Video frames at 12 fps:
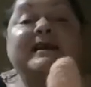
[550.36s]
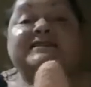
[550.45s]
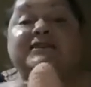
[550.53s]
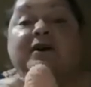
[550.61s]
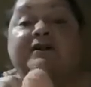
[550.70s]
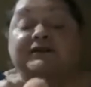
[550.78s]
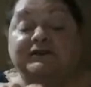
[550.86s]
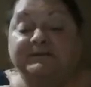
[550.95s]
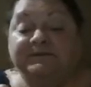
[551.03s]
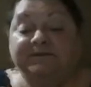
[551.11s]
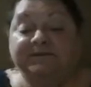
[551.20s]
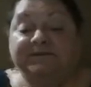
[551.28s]
daughter,
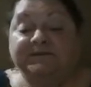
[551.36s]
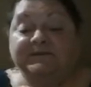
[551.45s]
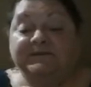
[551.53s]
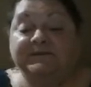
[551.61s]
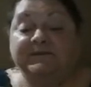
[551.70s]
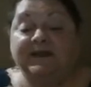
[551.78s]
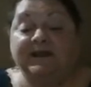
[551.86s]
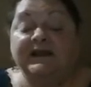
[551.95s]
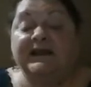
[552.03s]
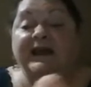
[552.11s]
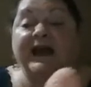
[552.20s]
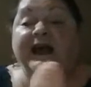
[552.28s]

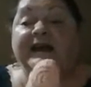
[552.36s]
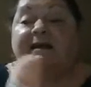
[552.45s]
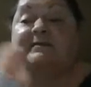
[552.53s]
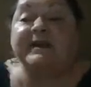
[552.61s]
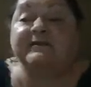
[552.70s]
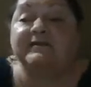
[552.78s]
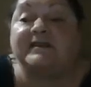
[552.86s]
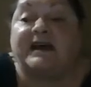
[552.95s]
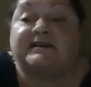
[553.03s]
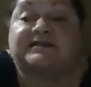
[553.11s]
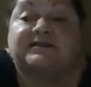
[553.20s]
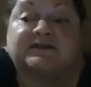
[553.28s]
and I'm giving
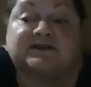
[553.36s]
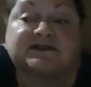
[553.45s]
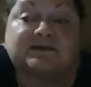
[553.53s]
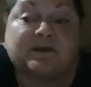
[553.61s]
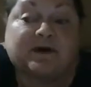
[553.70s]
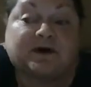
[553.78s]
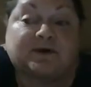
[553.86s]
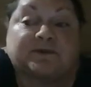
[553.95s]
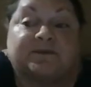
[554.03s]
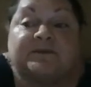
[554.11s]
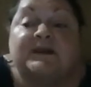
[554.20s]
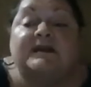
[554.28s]
that to her tomorrow.
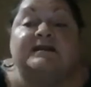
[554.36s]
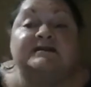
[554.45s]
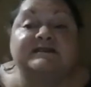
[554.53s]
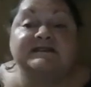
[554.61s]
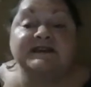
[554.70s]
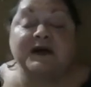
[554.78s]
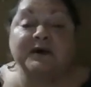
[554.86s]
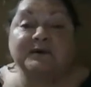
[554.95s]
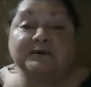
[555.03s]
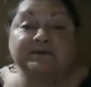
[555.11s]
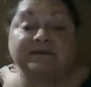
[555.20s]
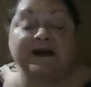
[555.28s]
So